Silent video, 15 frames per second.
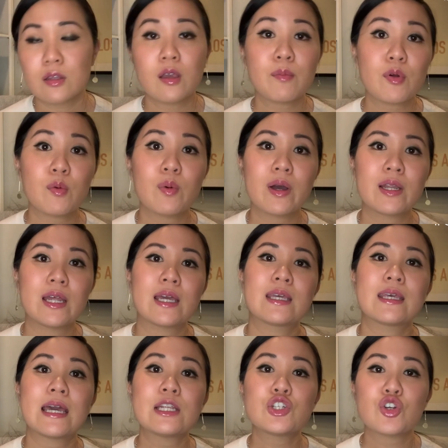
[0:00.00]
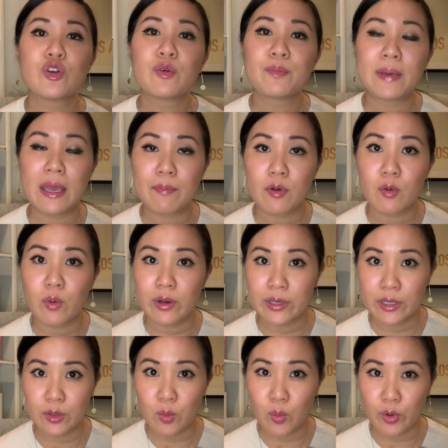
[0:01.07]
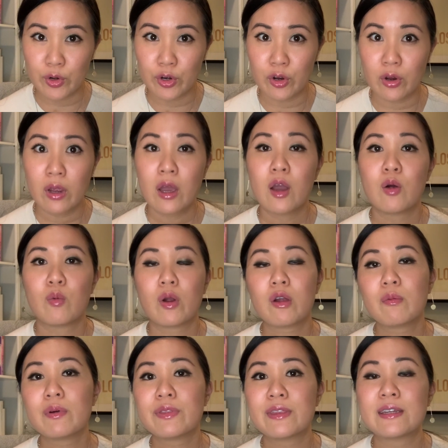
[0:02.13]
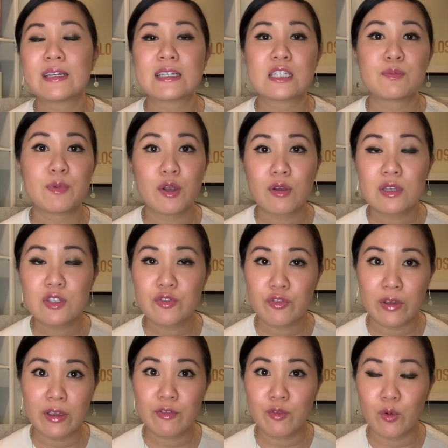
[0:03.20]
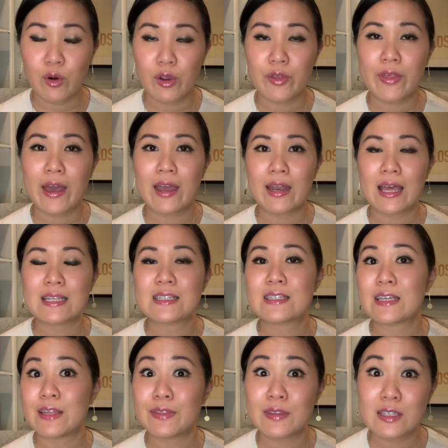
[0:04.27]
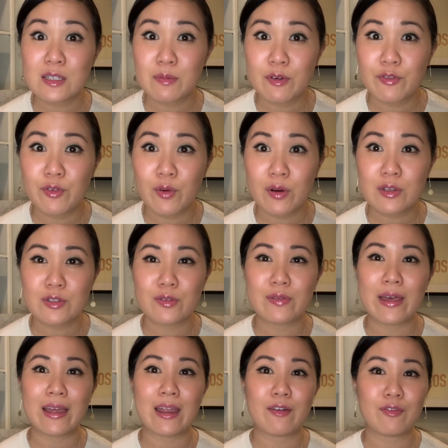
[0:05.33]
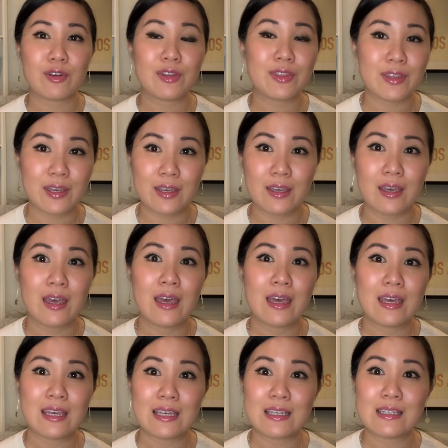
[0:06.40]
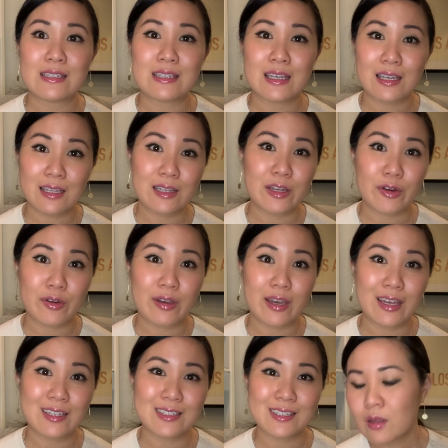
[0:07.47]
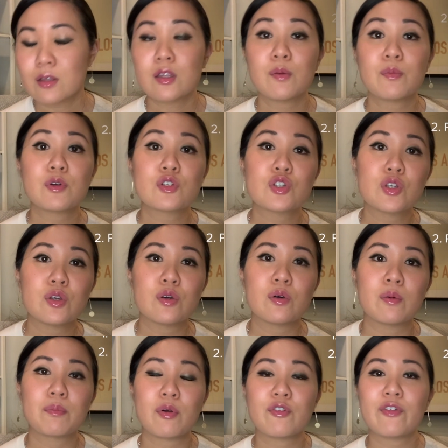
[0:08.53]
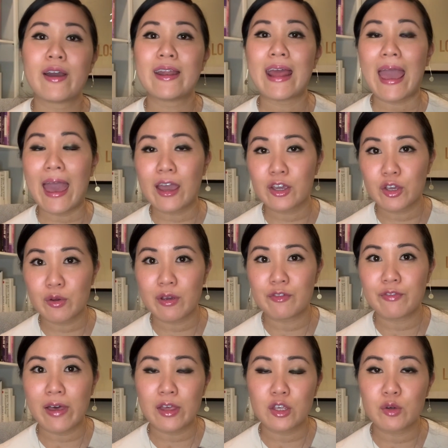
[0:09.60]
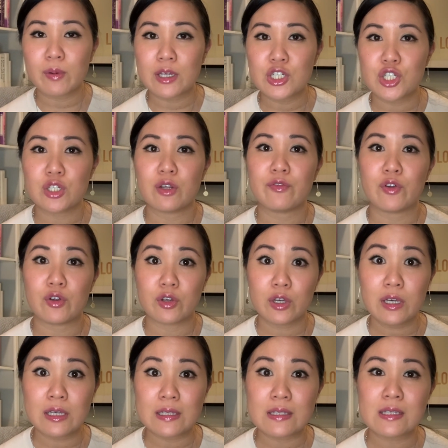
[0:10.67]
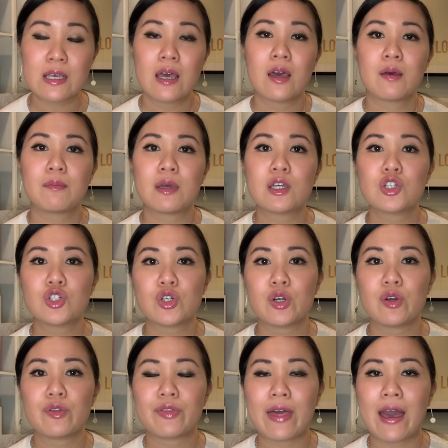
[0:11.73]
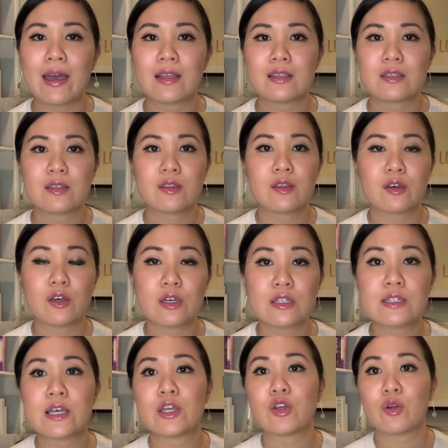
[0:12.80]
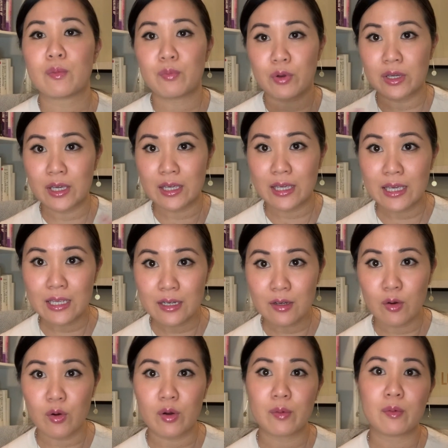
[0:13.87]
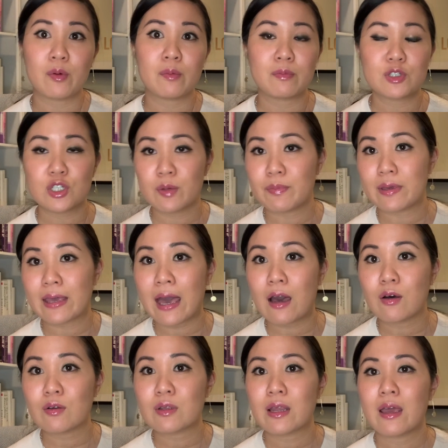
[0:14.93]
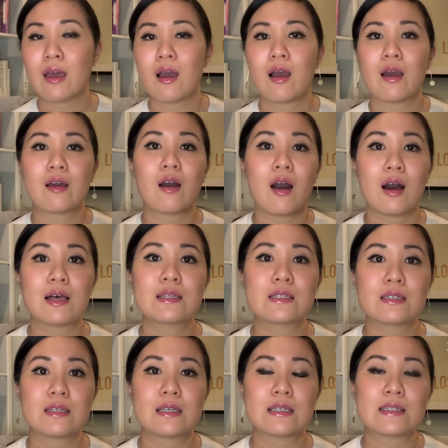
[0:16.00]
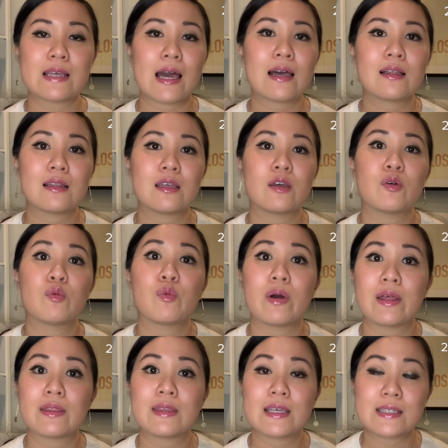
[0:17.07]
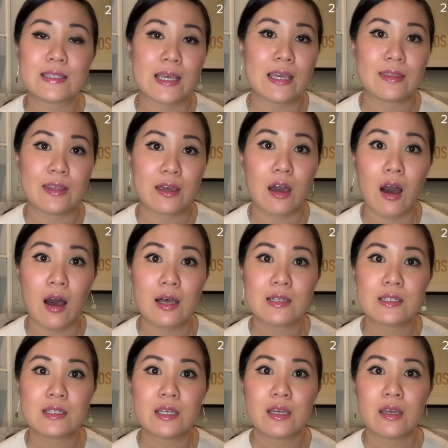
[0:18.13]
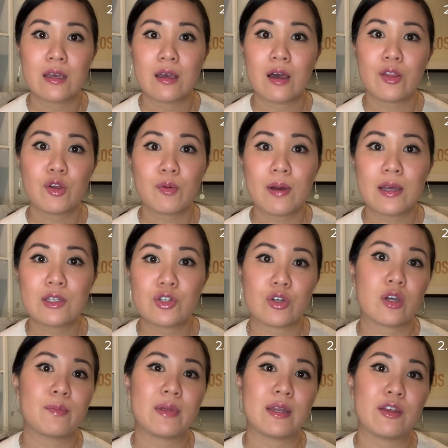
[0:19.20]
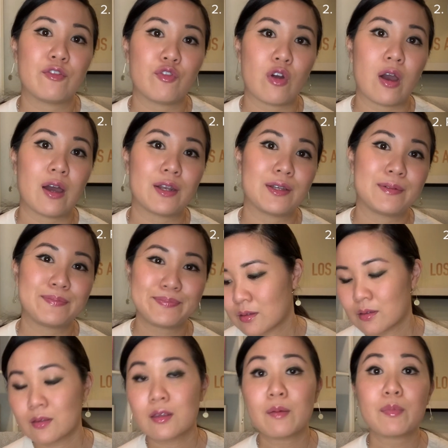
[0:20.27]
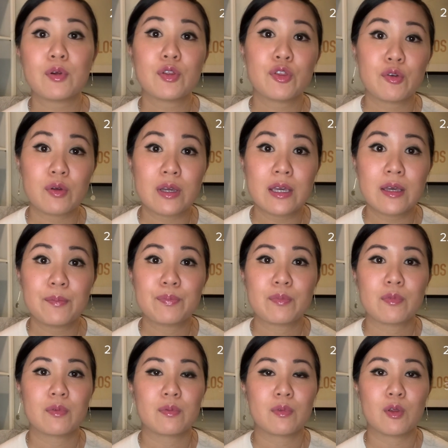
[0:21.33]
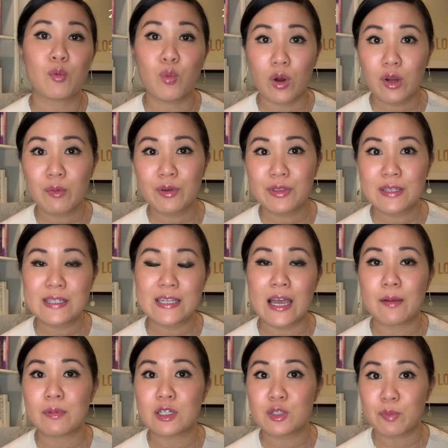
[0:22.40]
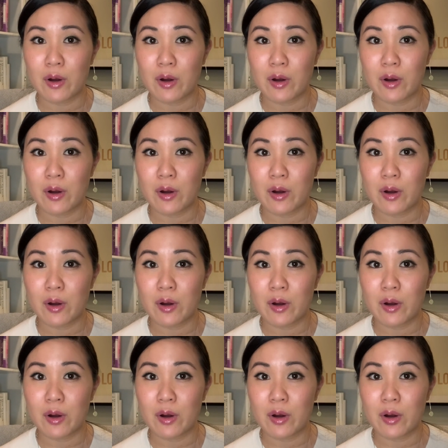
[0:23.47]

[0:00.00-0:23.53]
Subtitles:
Number 1, get your paperwork in order. Work with an experienced freight forwarder that has done this before so that everything is clear cut. Number 2, provide accurate valuation of your goods. Make sure that the goods that you're bringing in or shipping out cost exactly what they say they cost. Otherwise, you're committing fraud. Number 3, work with established